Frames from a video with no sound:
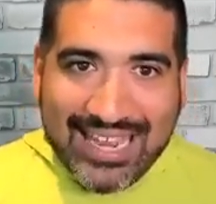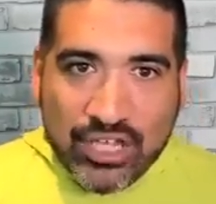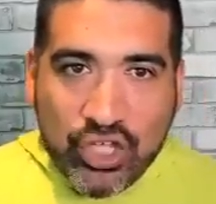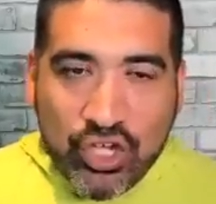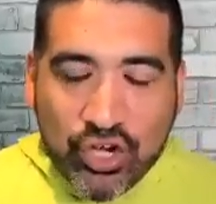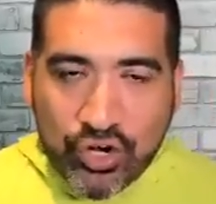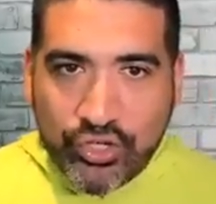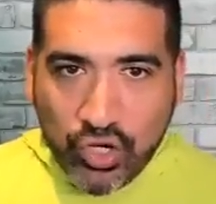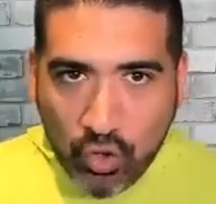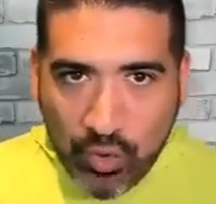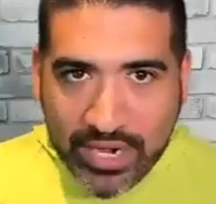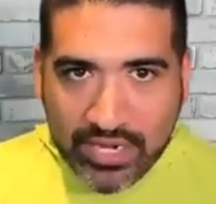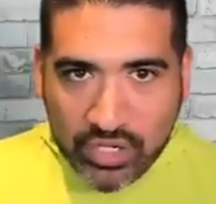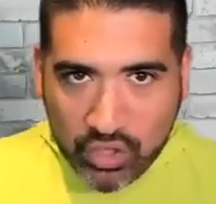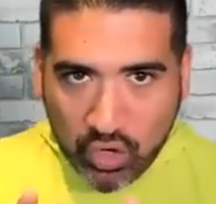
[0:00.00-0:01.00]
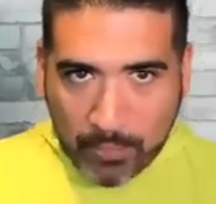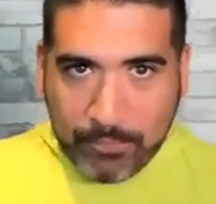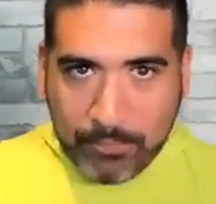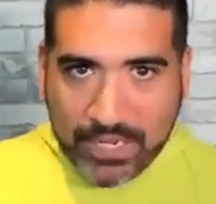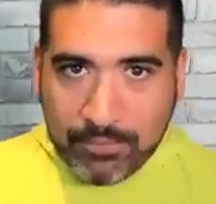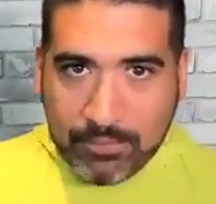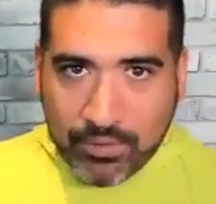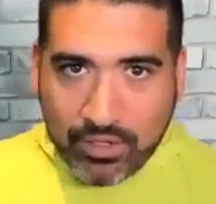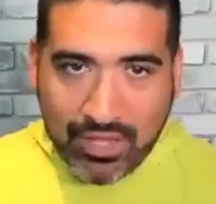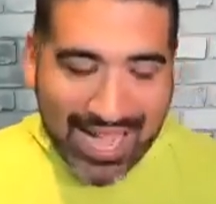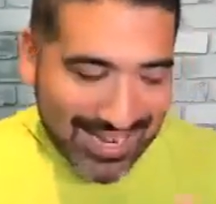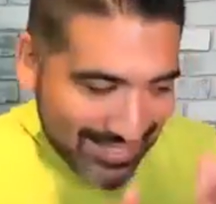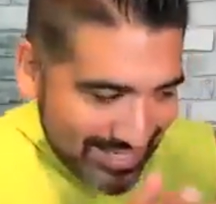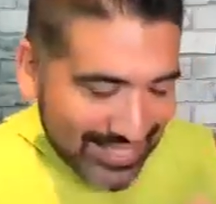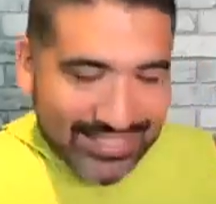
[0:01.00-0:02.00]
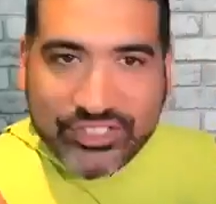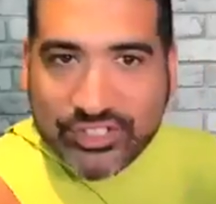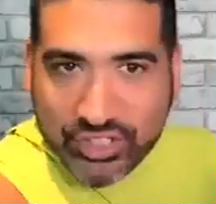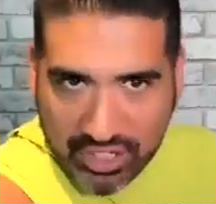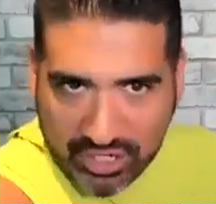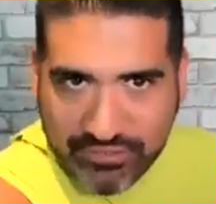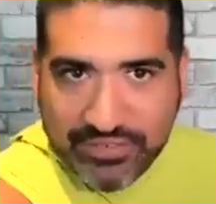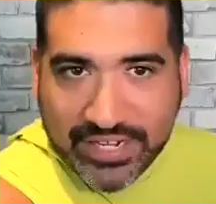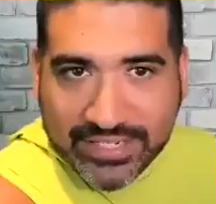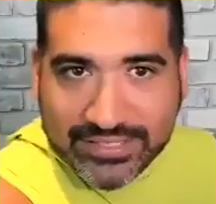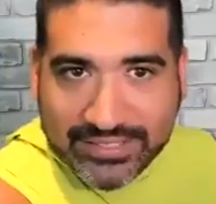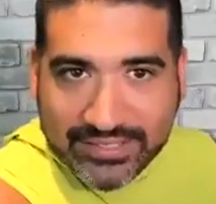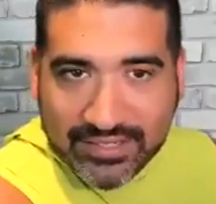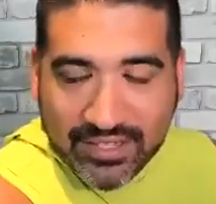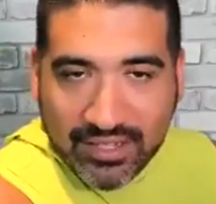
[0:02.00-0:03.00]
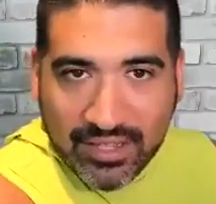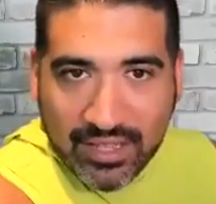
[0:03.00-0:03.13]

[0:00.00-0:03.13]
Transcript: you're doing your people a disservice